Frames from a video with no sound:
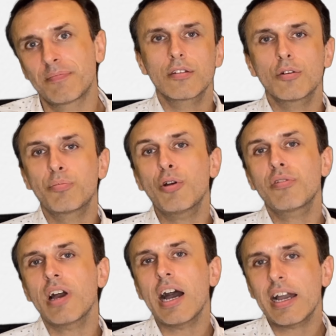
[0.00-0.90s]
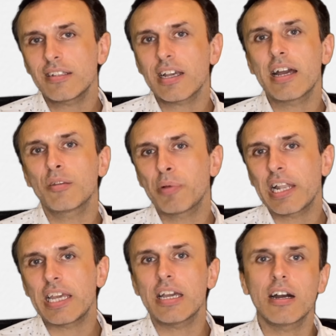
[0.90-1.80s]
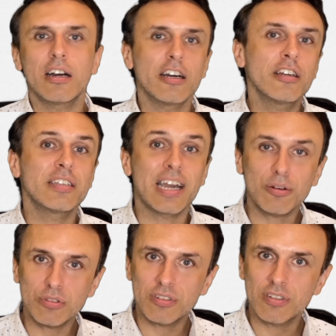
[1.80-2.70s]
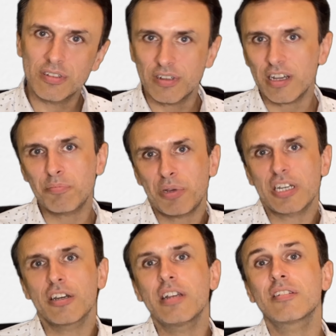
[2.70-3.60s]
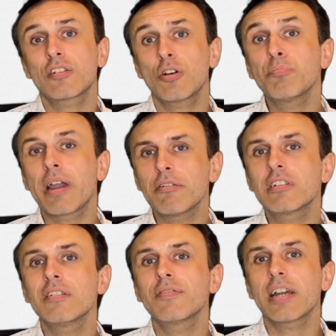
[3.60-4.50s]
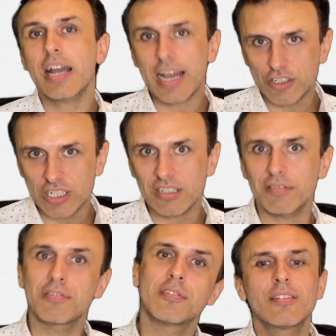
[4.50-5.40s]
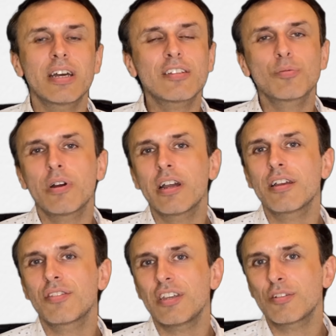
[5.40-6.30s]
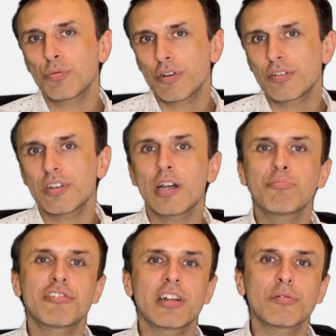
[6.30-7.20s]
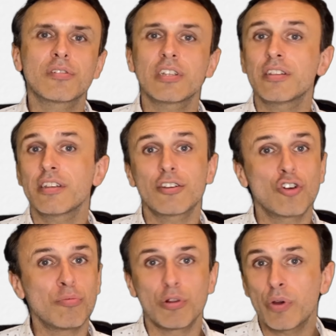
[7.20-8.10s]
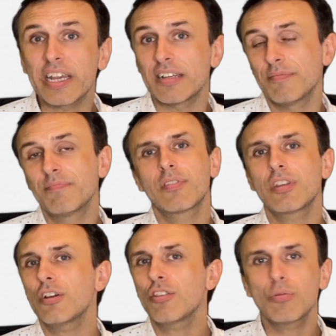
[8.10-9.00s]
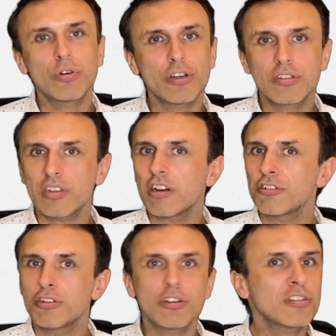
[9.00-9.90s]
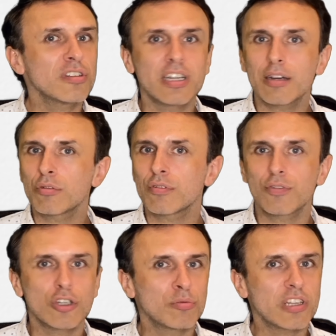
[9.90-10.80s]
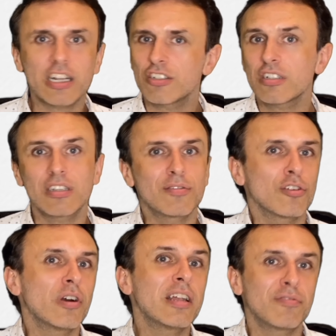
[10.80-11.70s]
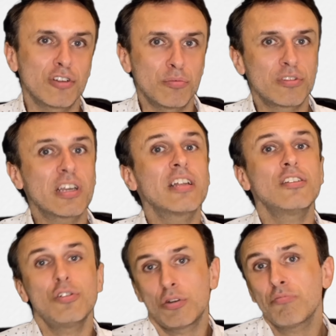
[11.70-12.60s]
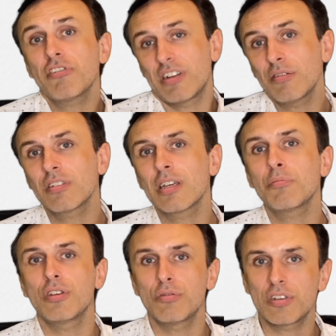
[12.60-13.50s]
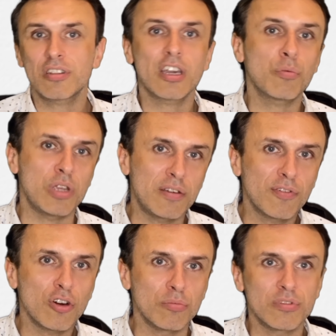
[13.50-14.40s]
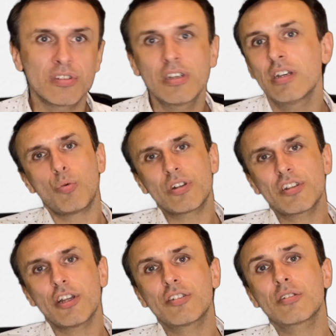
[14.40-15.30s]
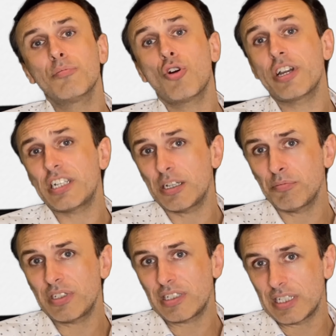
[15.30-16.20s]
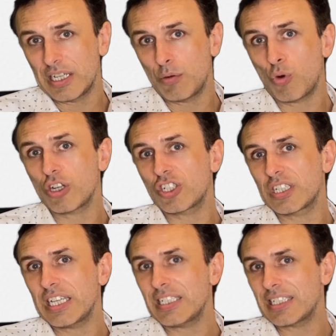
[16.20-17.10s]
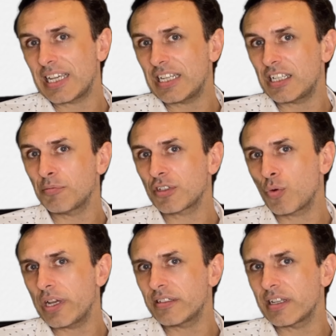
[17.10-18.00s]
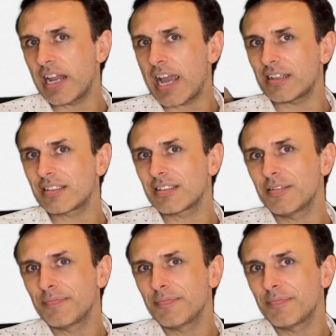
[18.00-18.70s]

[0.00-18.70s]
So both eyes and belly are nouns, and bigger is a comparative adjective. That's why these words are pronounced in their normal way. The other words are not nouns, verbs, adjectives, or adverbs, and you can pronounce them using their weak forms. Want to learn some more idioms? Watch this idioms quiz next.